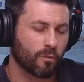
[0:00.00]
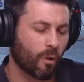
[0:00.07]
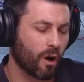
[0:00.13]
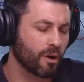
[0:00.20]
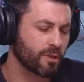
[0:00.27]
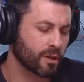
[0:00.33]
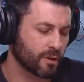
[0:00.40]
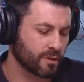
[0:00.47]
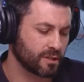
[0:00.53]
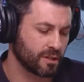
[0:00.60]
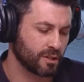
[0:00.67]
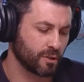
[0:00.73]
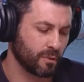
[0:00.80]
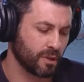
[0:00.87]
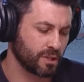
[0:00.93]
Yeah. Are there
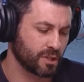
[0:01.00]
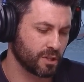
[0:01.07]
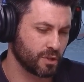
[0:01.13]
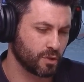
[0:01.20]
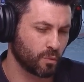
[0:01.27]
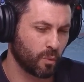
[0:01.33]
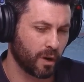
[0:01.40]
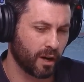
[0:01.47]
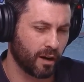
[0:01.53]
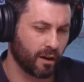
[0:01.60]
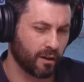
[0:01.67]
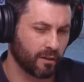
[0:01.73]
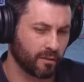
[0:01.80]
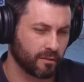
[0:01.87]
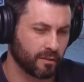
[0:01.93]
situations
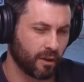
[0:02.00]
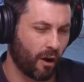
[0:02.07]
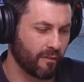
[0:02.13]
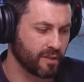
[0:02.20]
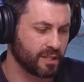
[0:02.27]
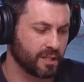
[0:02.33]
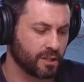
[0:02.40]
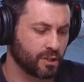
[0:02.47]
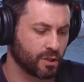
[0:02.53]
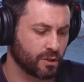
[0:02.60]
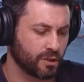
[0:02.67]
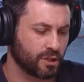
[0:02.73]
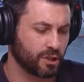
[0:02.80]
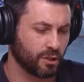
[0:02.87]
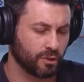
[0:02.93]
where obviously
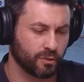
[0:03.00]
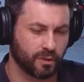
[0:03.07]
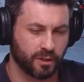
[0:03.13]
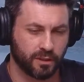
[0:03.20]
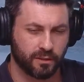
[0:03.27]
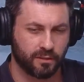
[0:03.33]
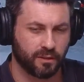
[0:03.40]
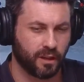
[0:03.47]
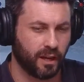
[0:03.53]
certain children